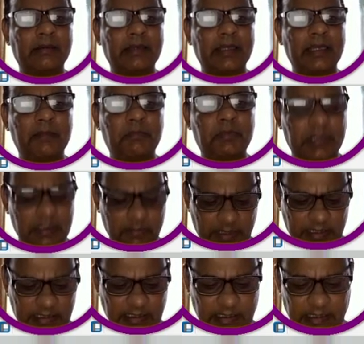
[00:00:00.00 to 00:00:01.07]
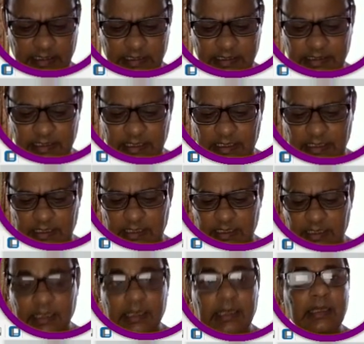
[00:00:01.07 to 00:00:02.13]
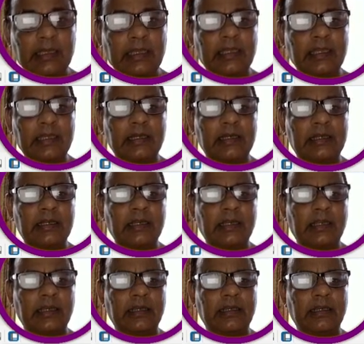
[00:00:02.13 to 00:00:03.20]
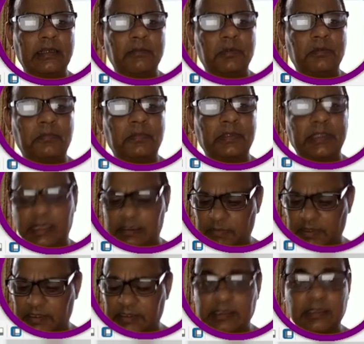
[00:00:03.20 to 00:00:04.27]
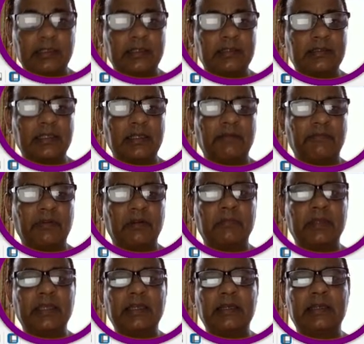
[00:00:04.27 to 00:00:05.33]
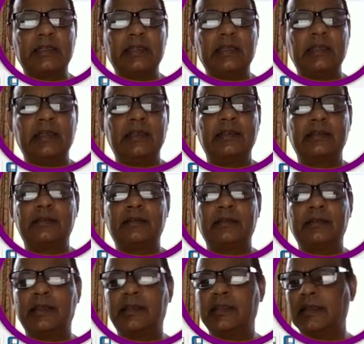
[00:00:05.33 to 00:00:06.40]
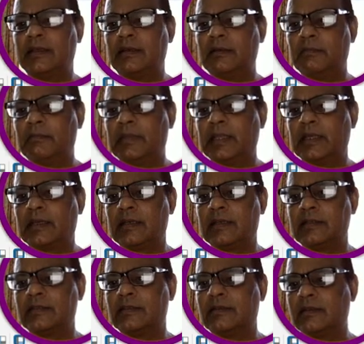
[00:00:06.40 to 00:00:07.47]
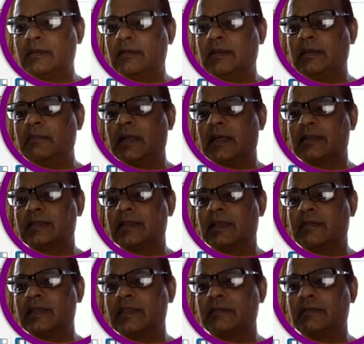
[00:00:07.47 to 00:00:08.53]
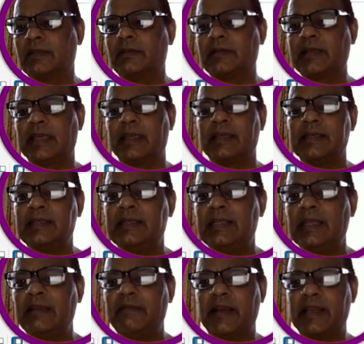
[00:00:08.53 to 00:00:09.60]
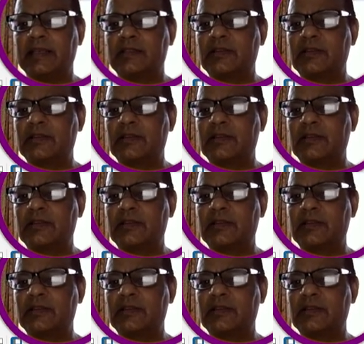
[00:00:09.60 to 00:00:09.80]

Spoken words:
Okay, I put a percentage sign here and remove that percentage sign from here, so that bracket is gone, only marks are visible. Okay, fine.